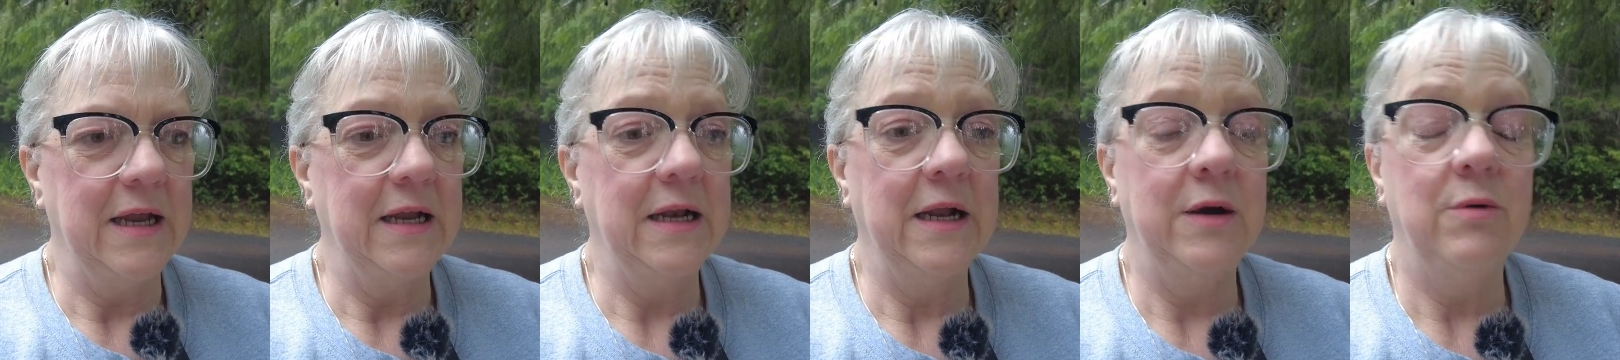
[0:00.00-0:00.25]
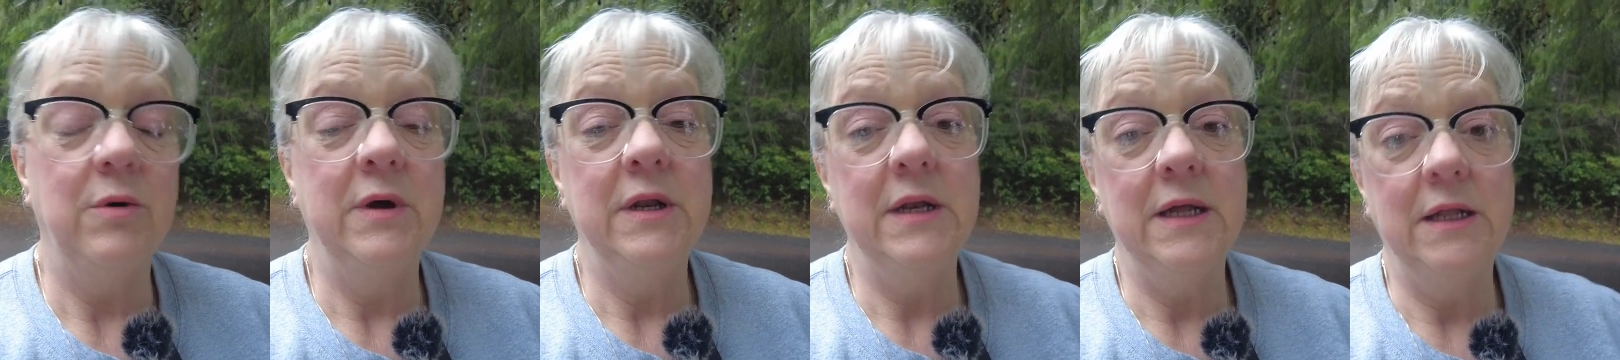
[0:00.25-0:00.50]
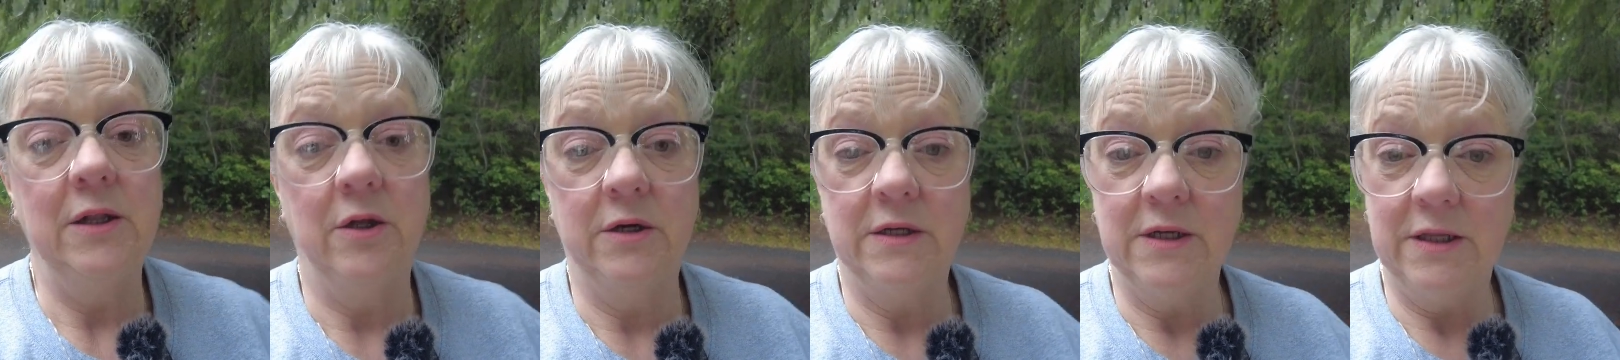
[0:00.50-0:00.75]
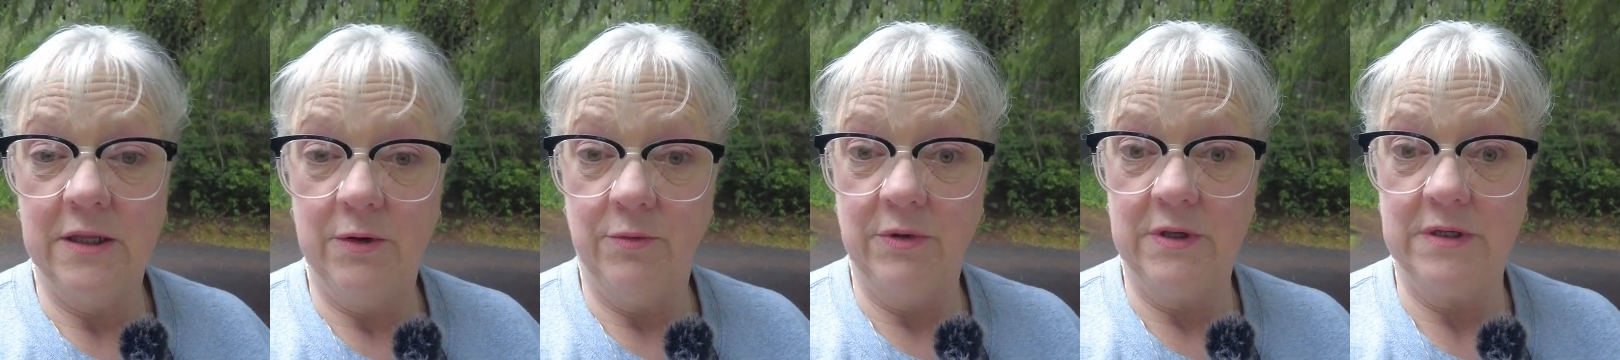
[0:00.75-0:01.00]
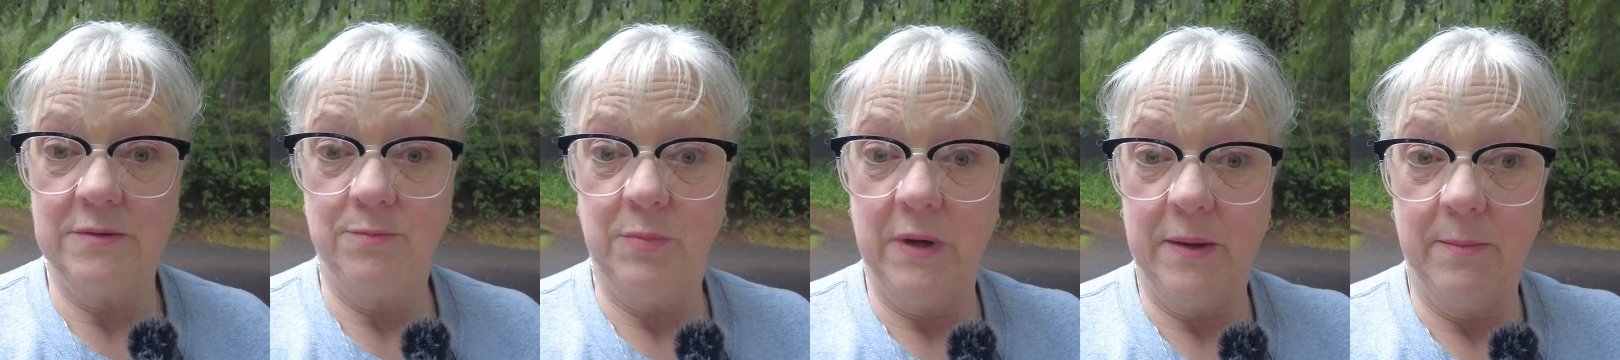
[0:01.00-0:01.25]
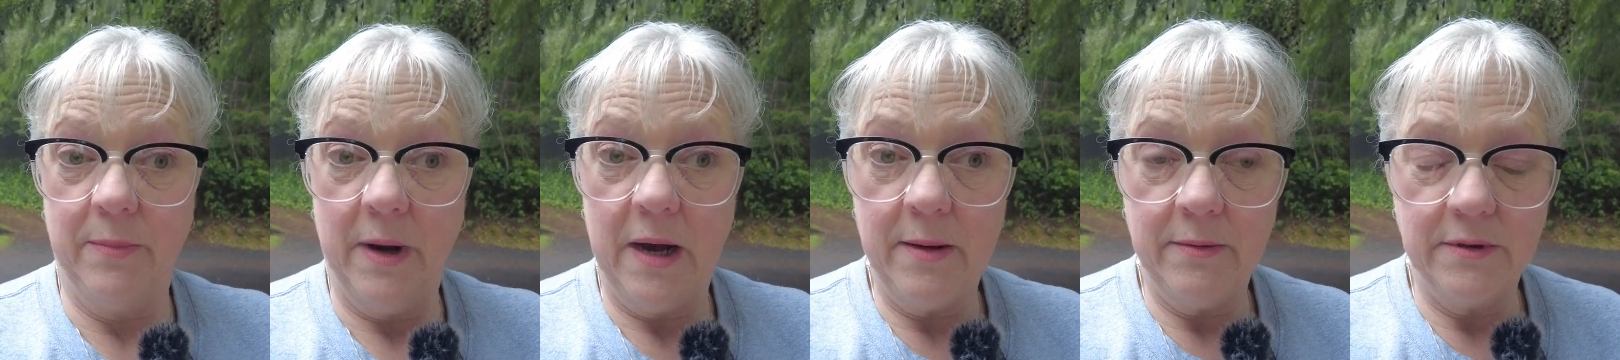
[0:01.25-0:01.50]
And I went and I looked, and there were these
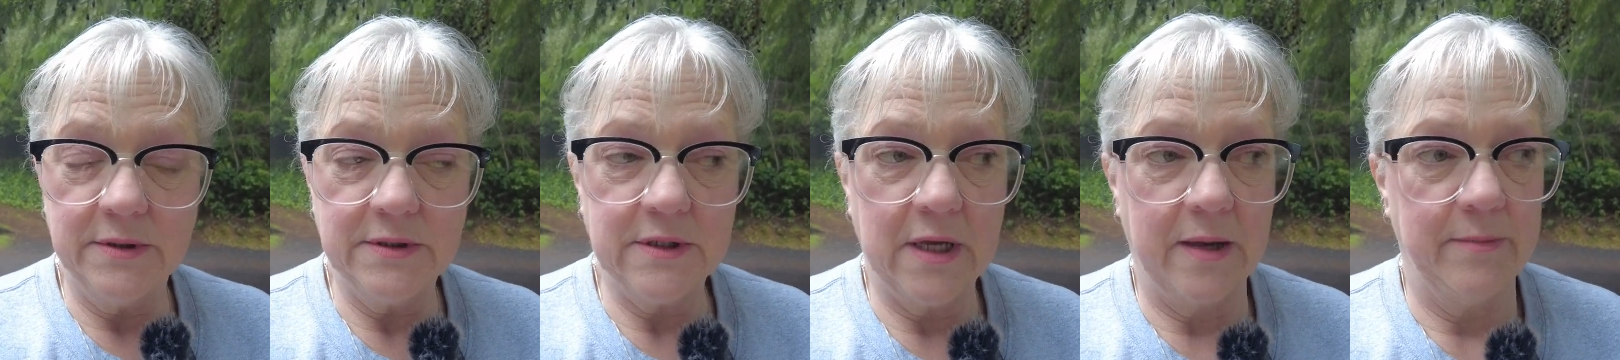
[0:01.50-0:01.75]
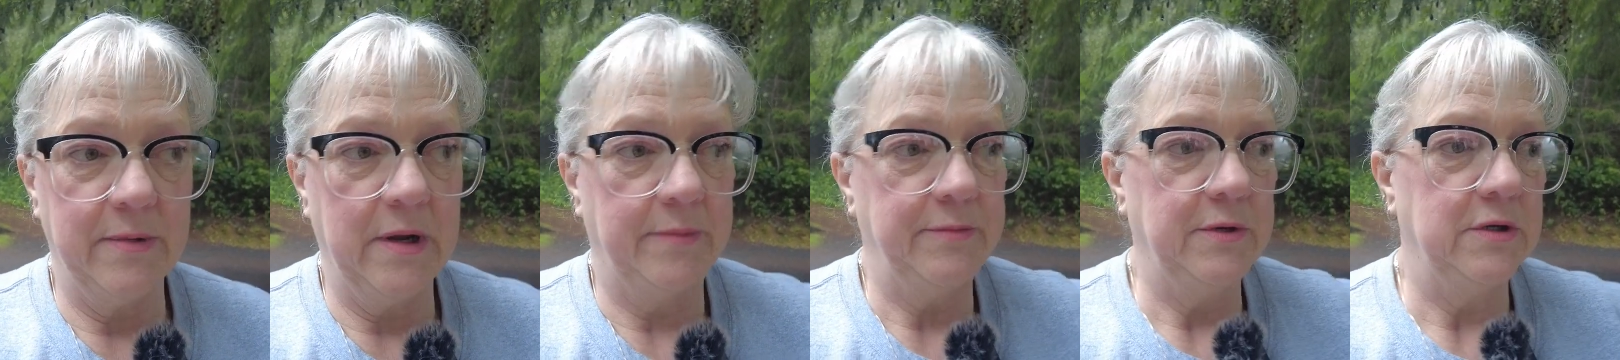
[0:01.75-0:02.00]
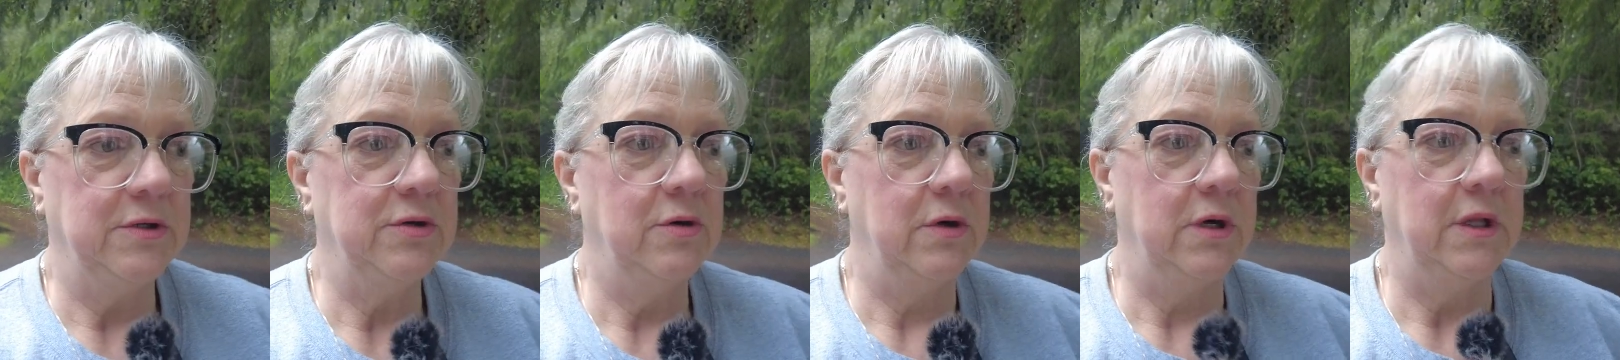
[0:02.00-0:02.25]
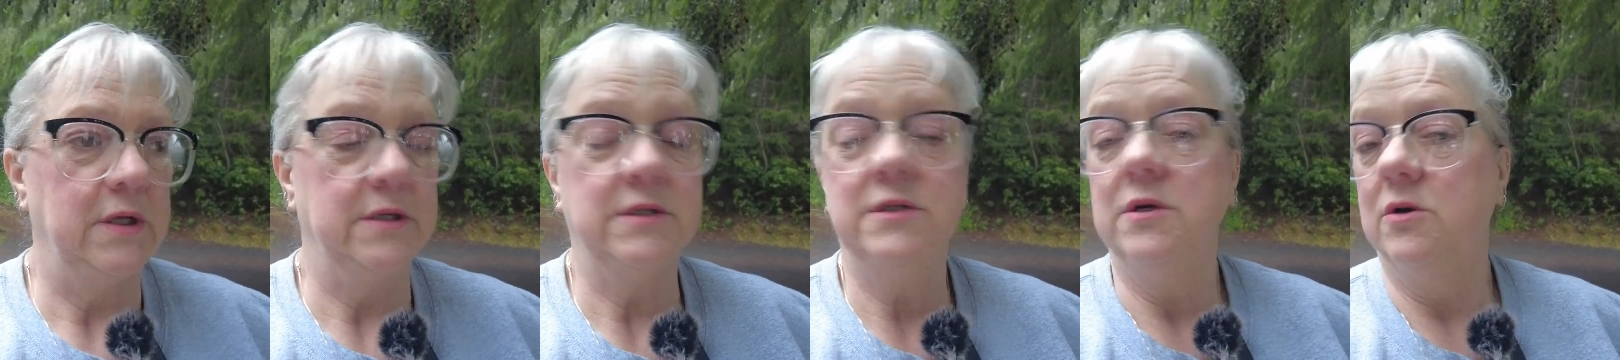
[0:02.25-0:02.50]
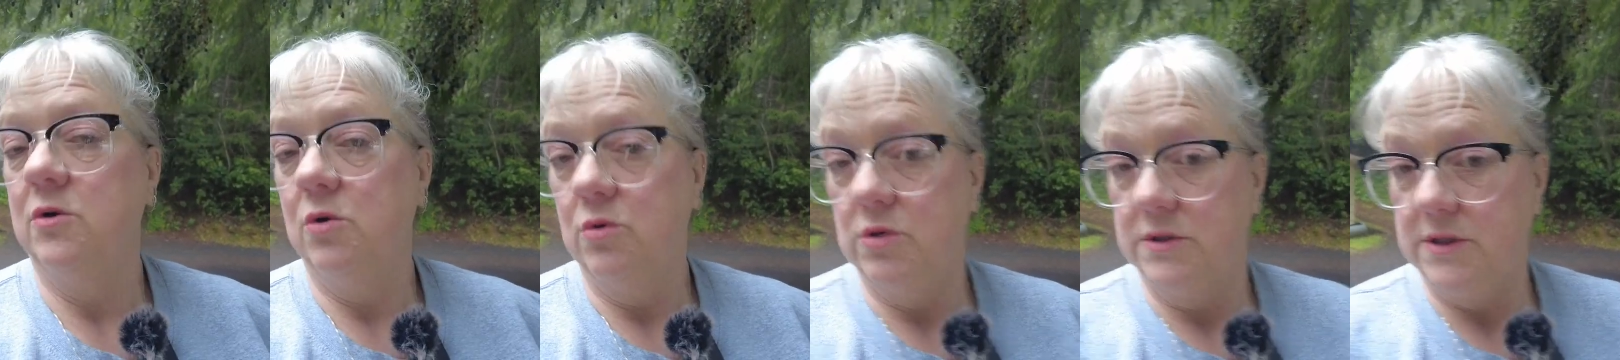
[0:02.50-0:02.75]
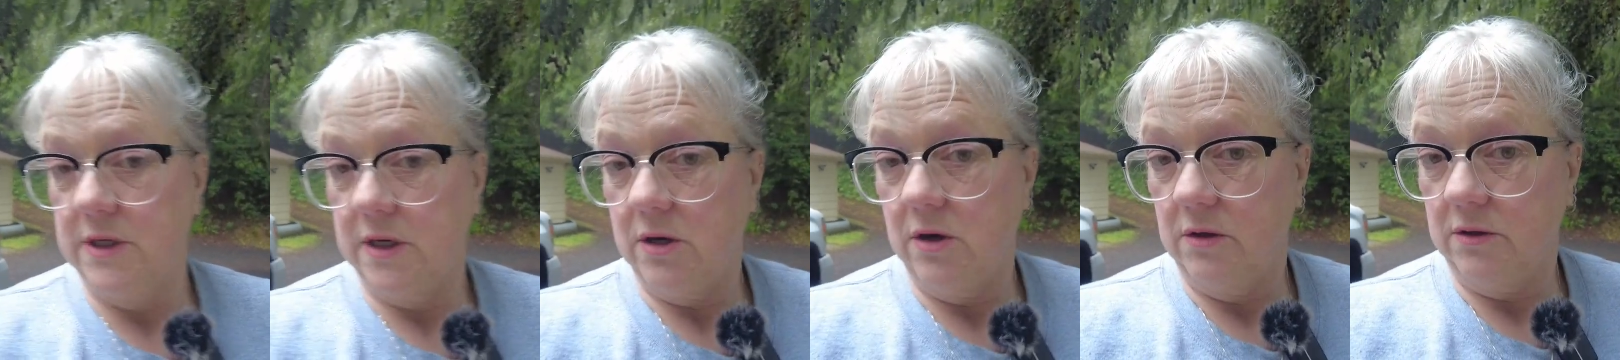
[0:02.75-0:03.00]
big bubbles coming up the toilet. So of
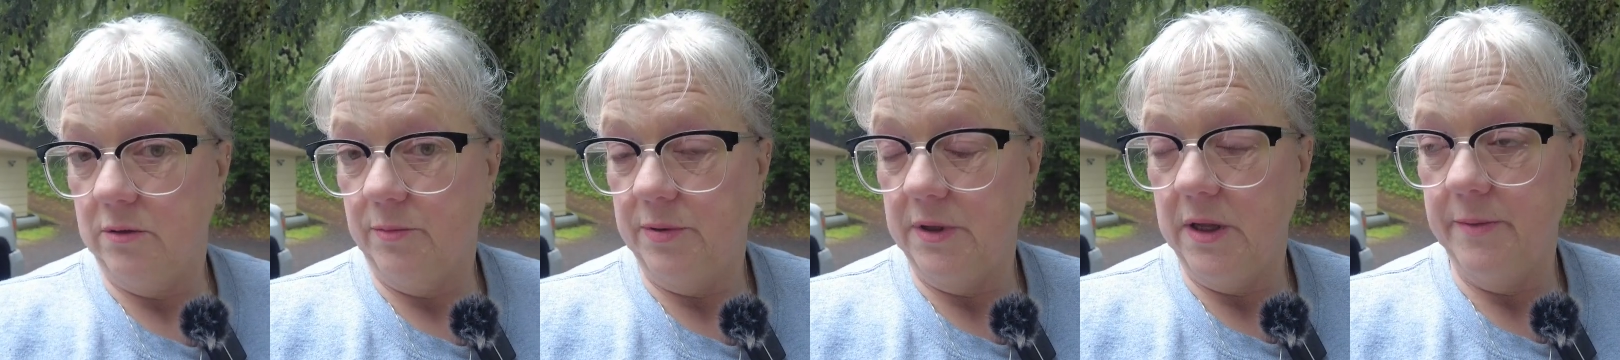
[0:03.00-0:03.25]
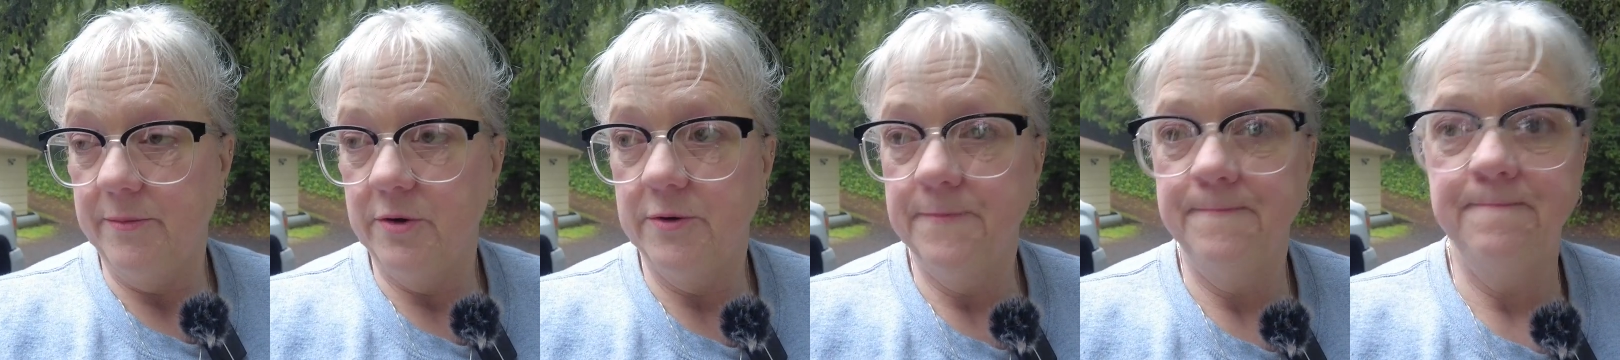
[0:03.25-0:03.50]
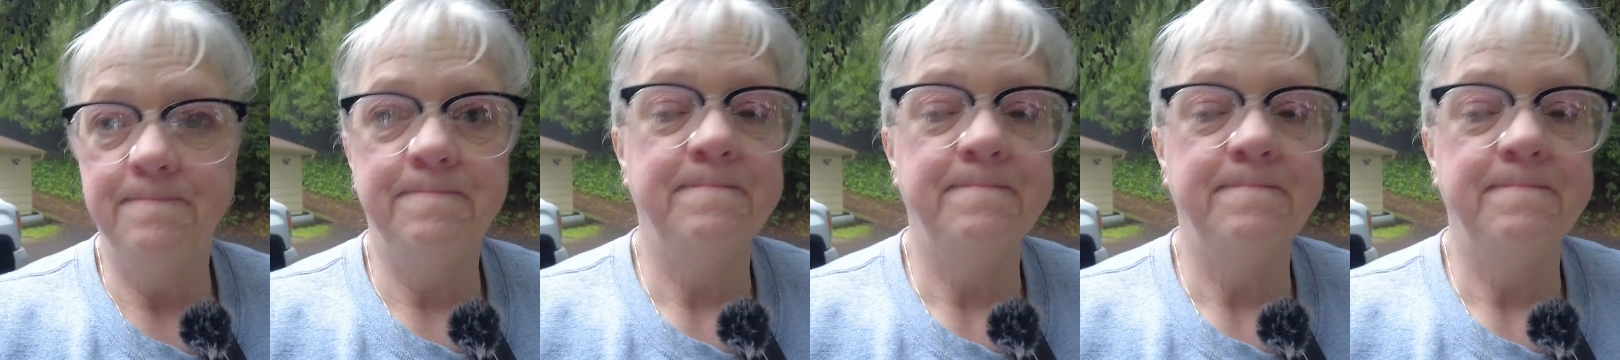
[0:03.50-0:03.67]
course I called a plumber,